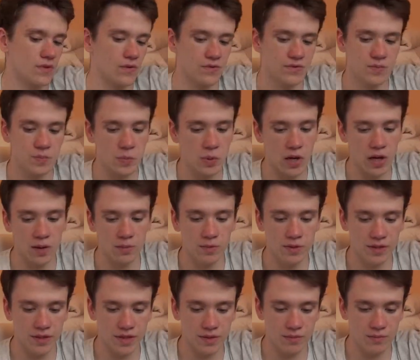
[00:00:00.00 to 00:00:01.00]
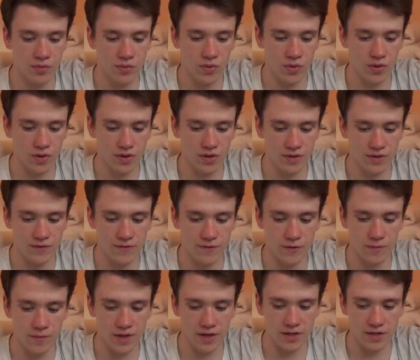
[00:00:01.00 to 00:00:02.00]
So it's probably important
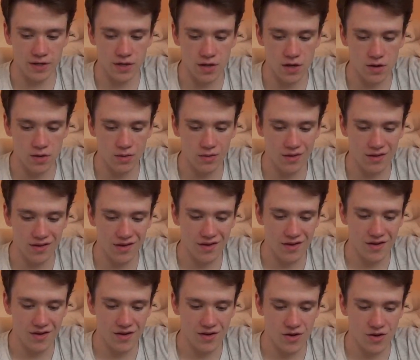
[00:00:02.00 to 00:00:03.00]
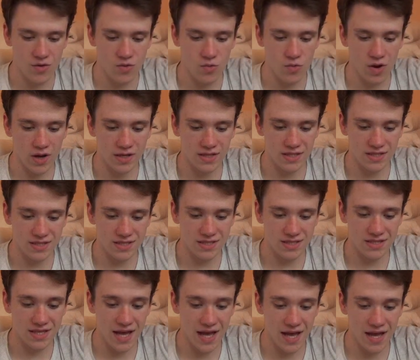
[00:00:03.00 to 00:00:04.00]
for me to know what to
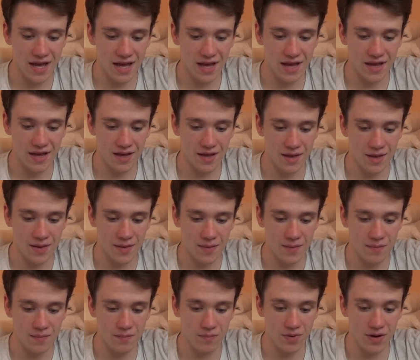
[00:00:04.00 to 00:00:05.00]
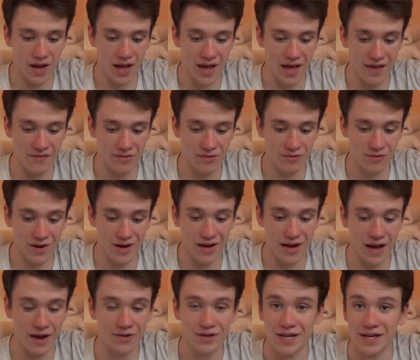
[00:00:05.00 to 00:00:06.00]
say, but I haven't
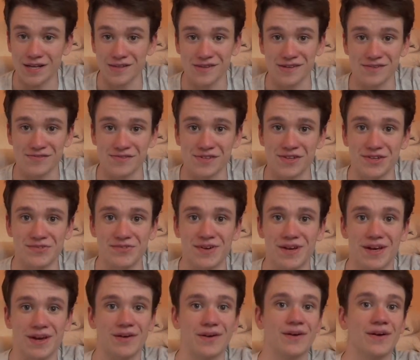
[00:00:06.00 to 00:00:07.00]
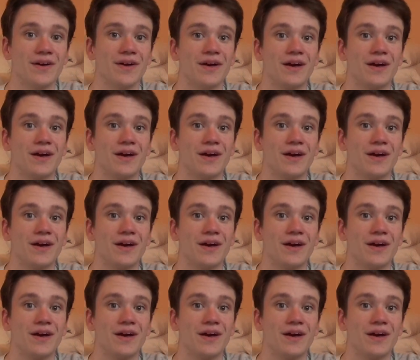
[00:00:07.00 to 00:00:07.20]
written out anything for this video.